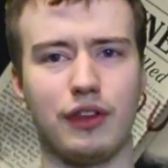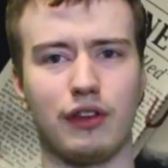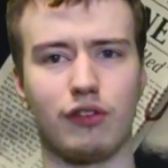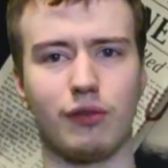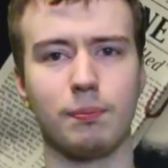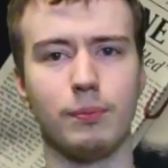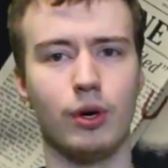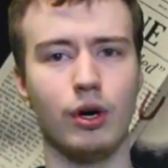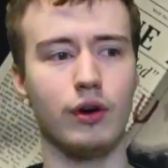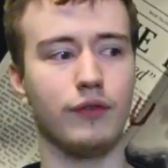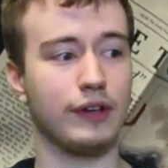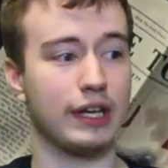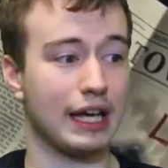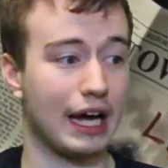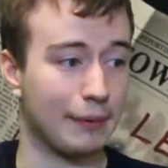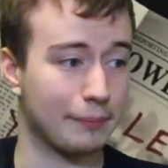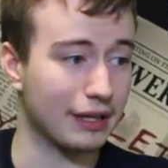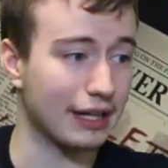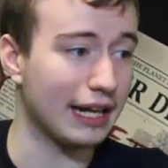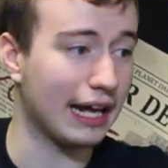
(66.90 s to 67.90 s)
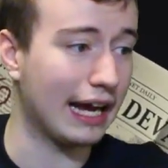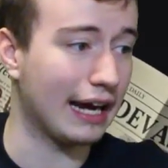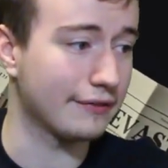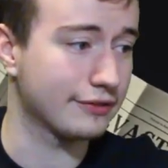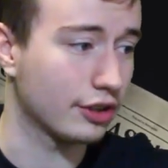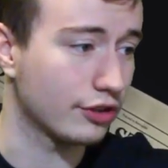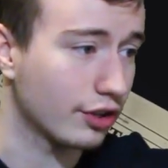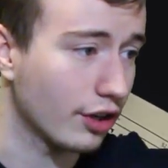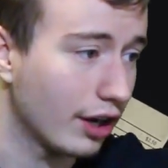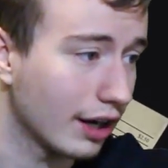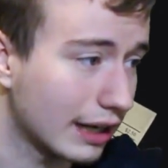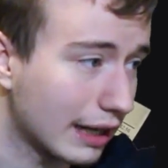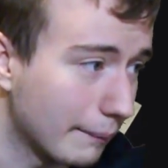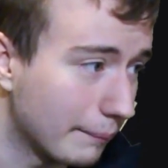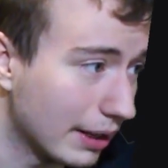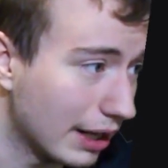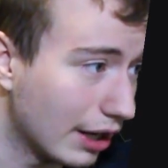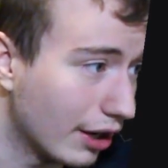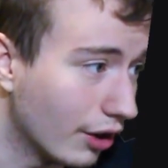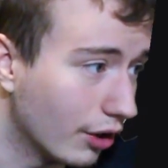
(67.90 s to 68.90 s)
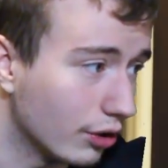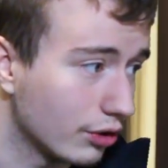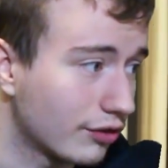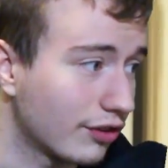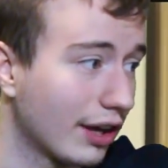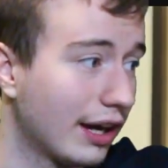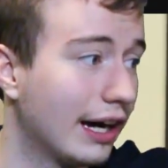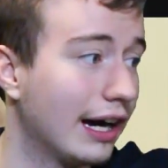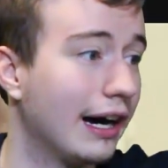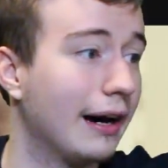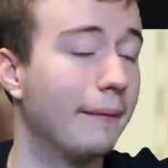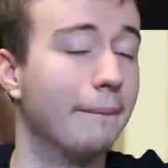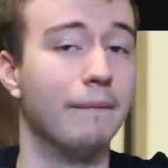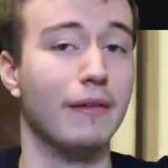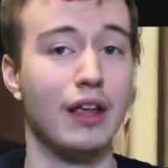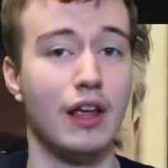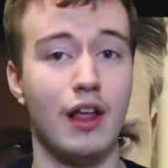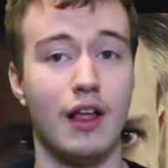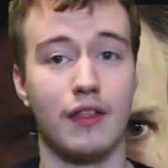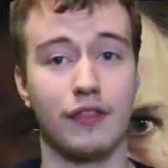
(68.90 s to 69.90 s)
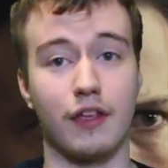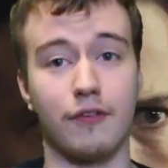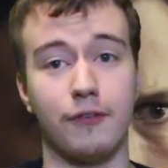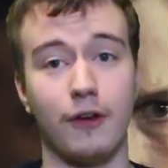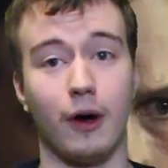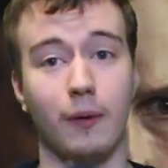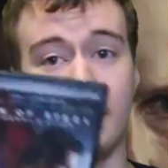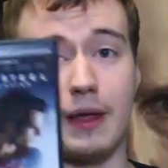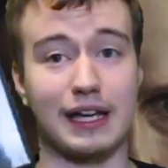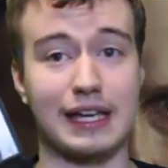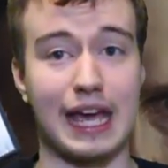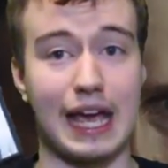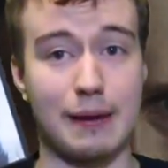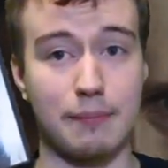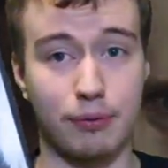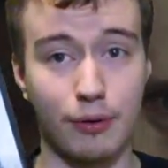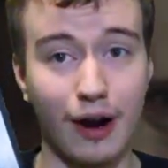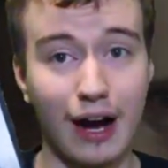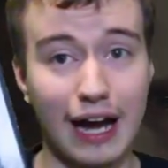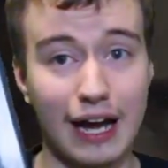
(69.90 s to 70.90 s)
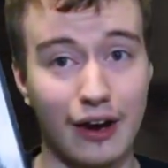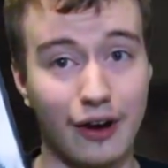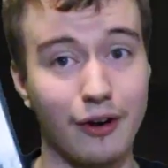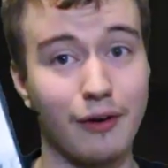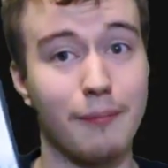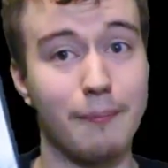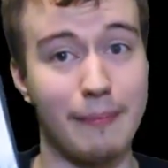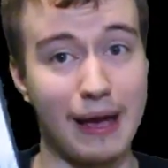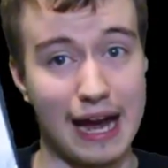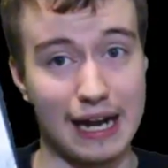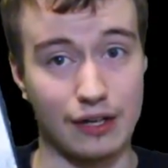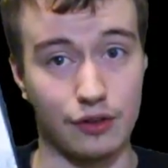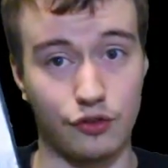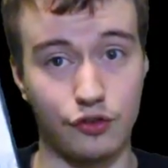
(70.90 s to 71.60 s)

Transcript: this movie, I'm going to have to talk about the film that came prior, Man of